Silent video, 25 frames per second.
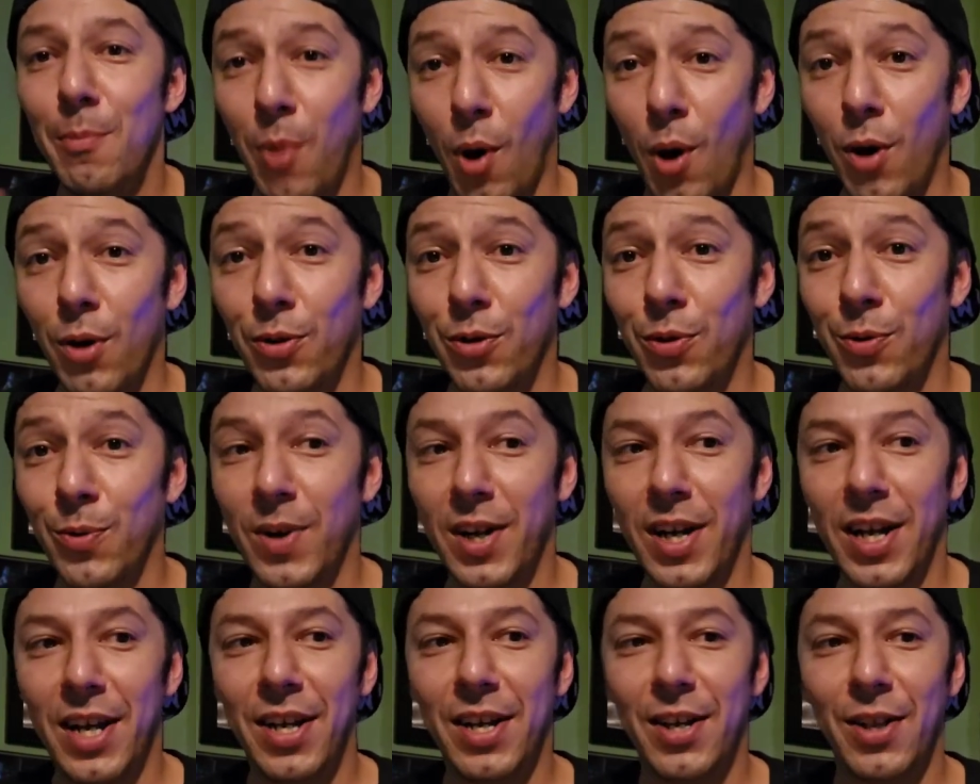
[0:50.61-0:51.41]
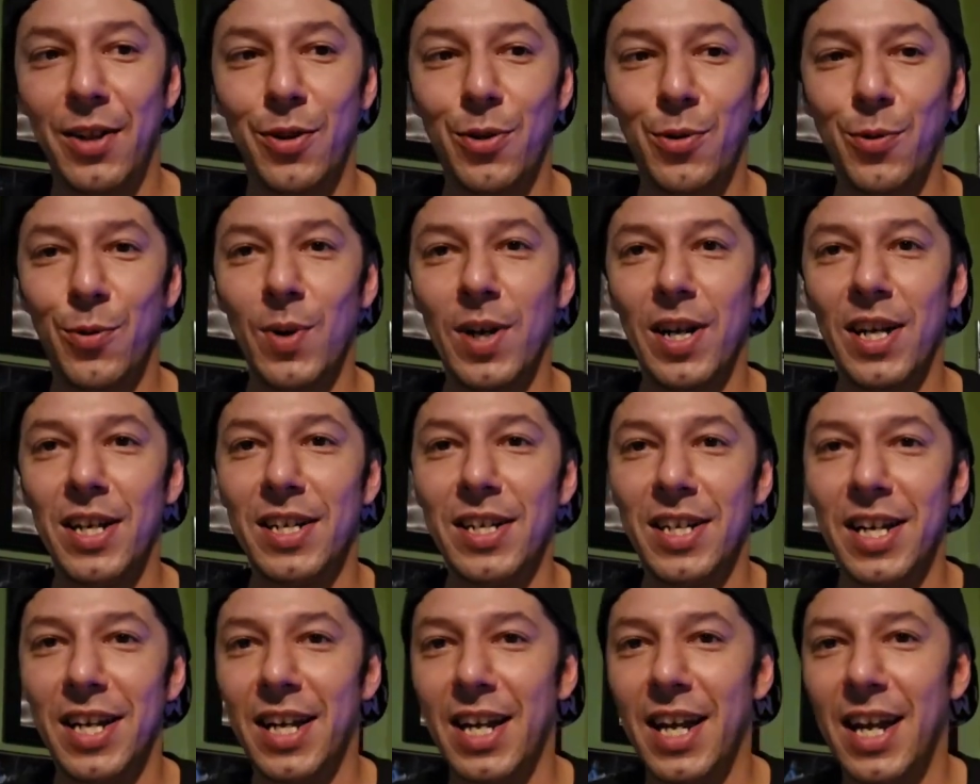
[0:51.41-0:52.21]
Part 3
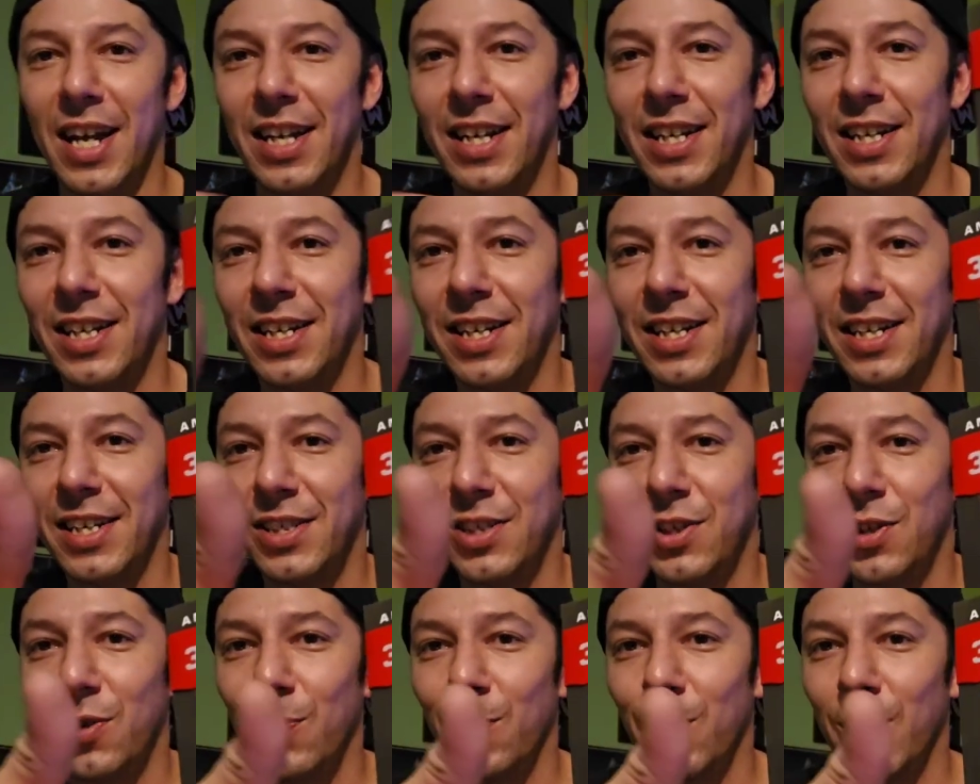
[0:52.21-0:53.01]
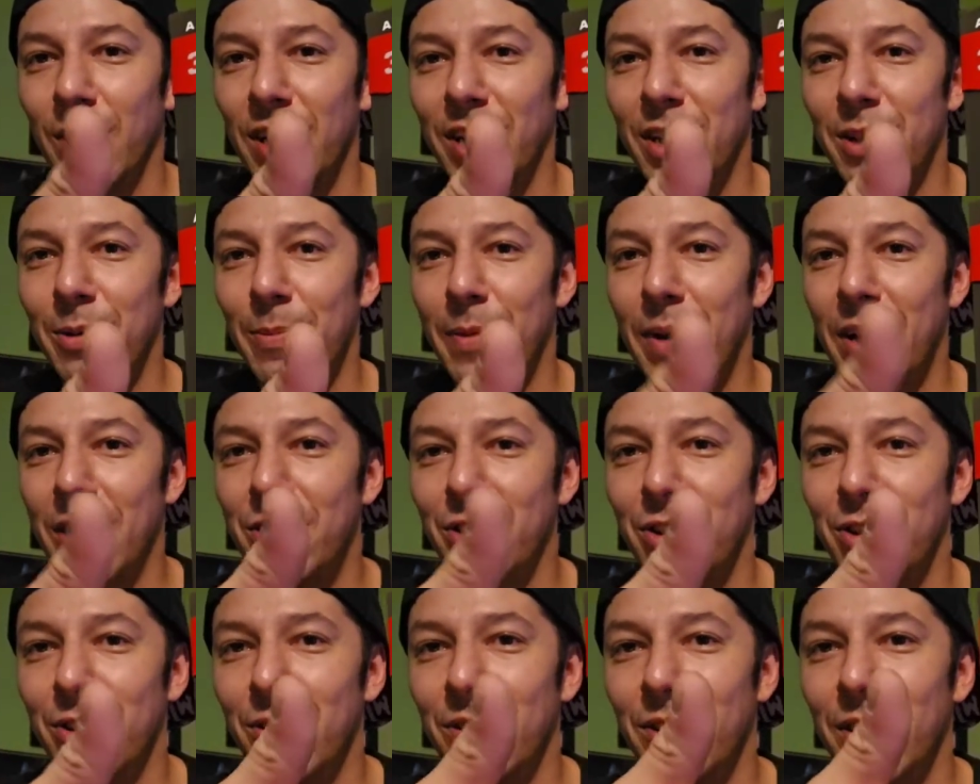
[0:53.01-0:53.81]
3D and it is
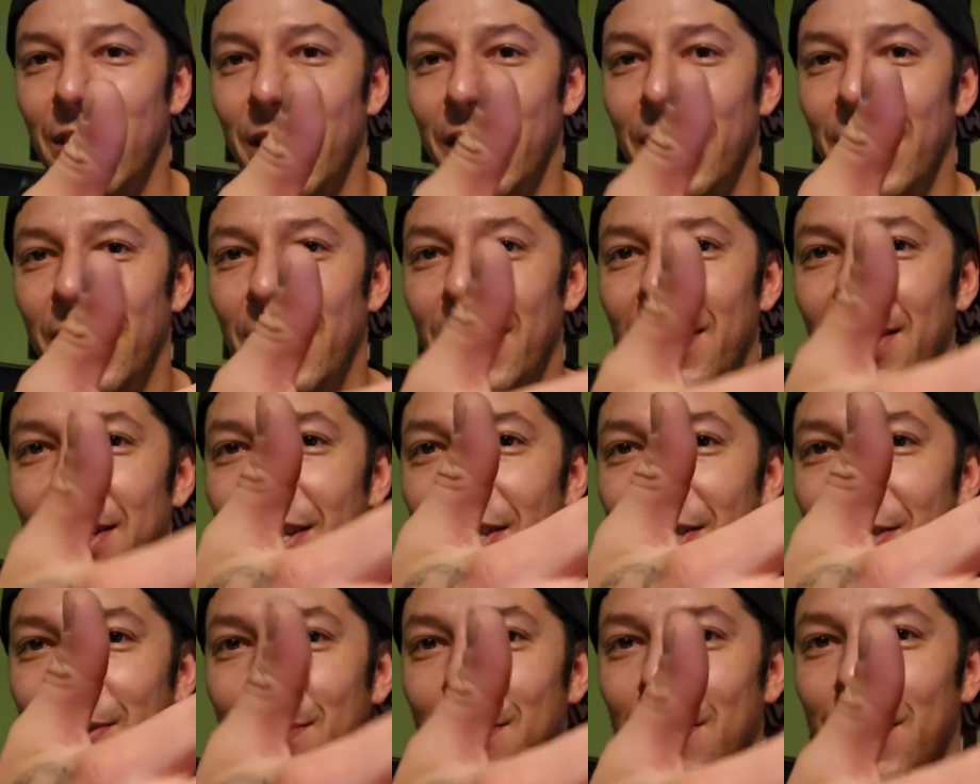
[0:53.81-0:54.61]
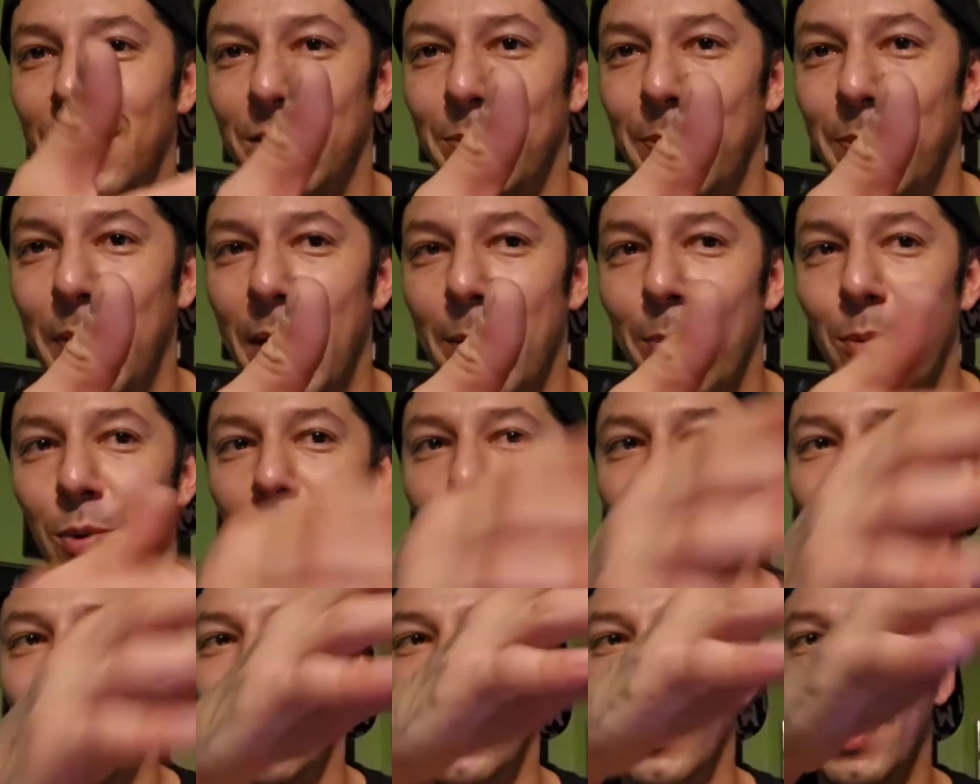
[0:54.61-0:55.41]
three-dimensional like this this
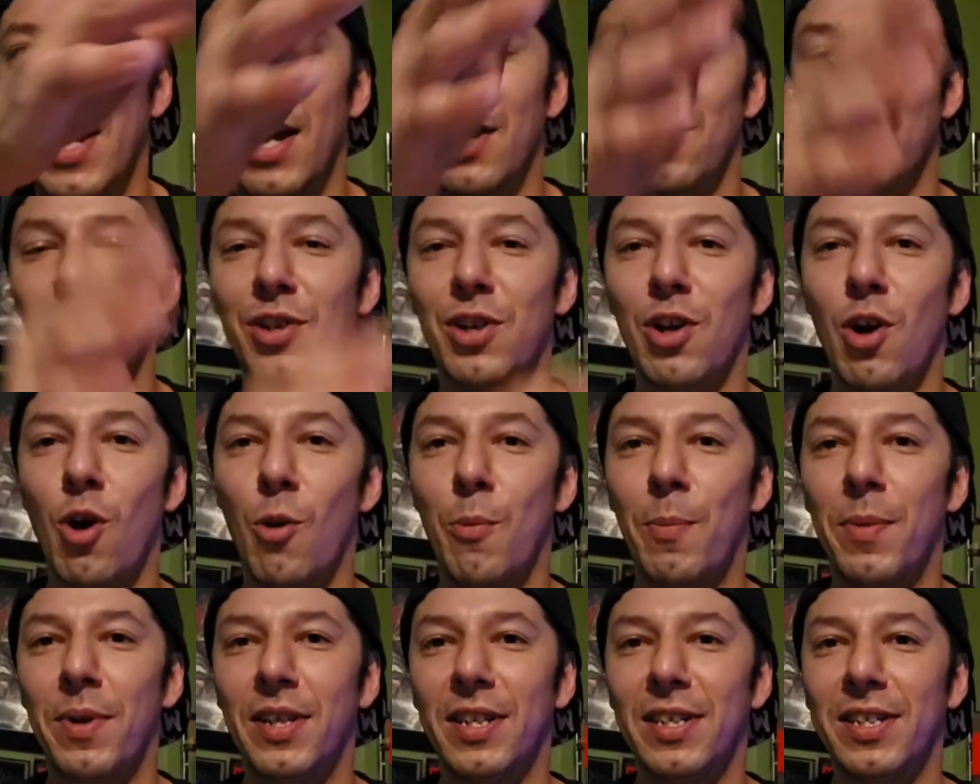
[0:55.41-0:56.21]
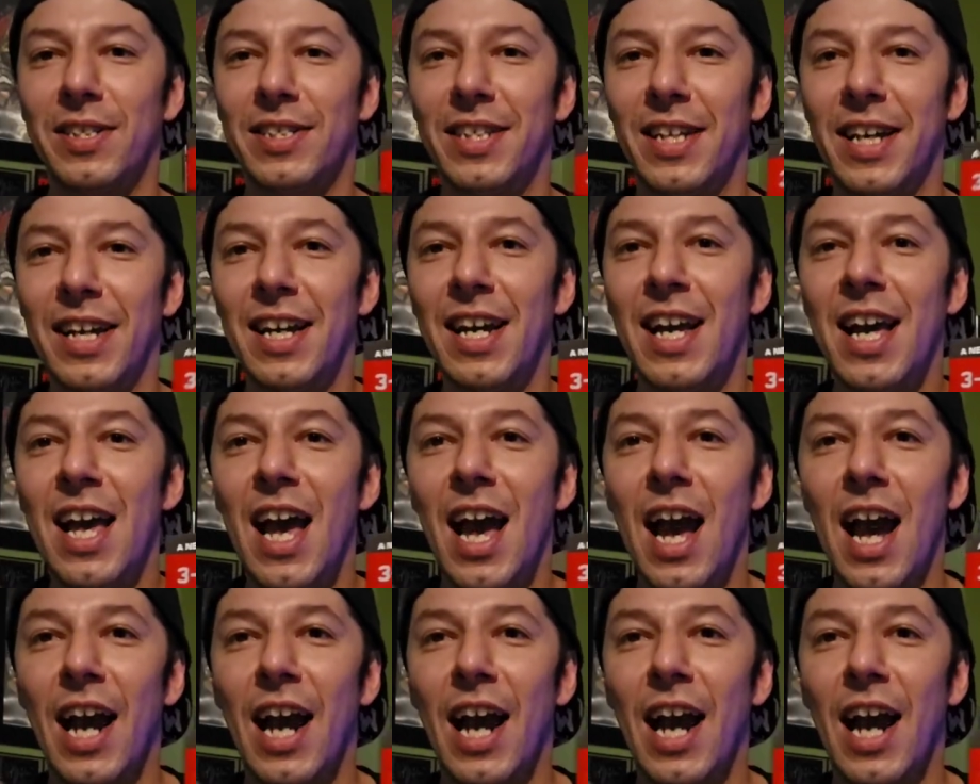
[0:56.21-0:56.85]
papering you can actually open this thing.